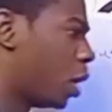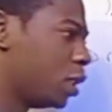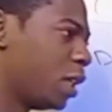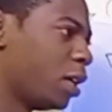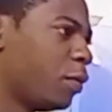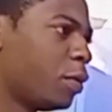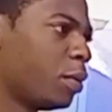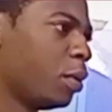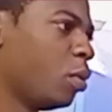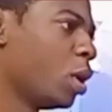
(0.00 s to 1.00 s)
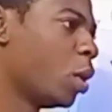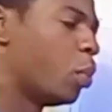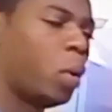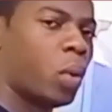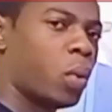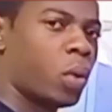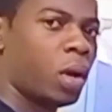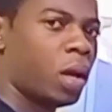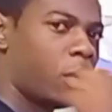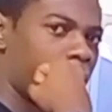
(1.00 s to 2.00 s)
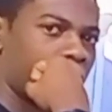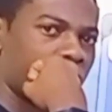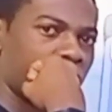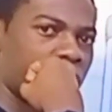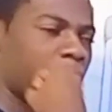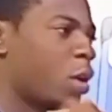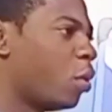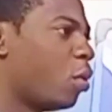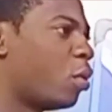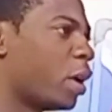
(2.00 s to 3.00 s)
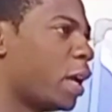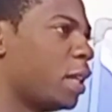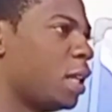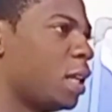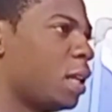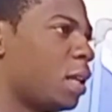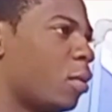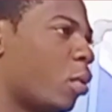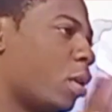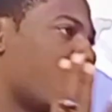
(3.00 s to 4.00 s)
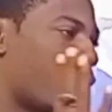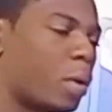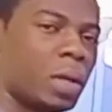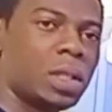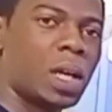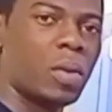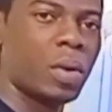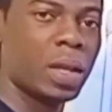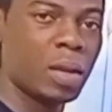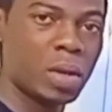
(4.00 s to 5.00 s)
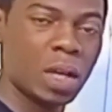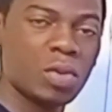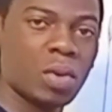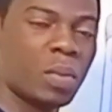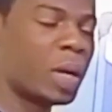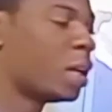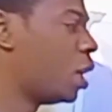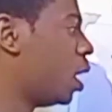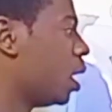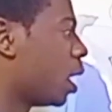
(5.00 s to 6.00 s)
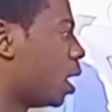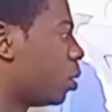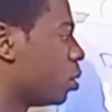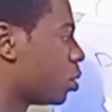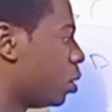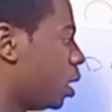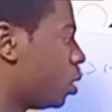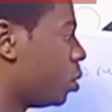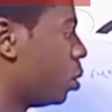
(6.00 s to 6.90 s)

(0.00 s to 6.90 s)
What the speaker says: gives you a blow on the tooth, or where you fall down, or any other trauma, can also lead to